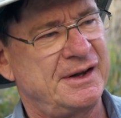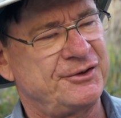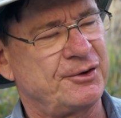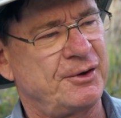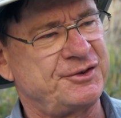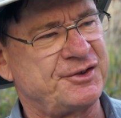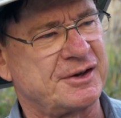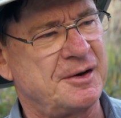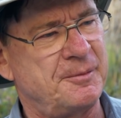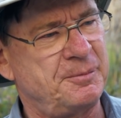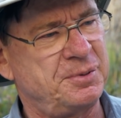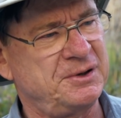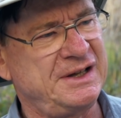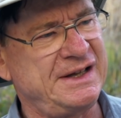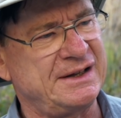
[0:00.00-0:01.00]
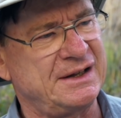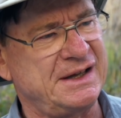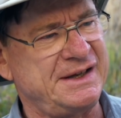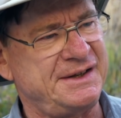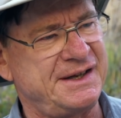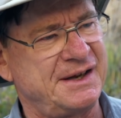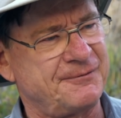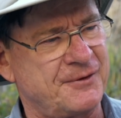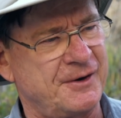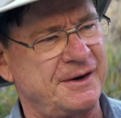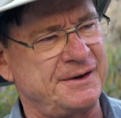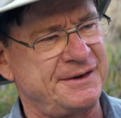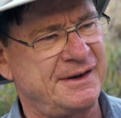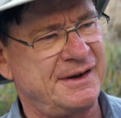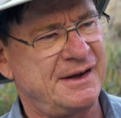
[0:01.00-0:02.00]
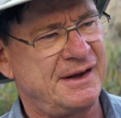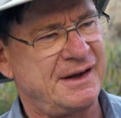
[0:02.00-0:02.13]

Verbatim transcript: So it's a completely different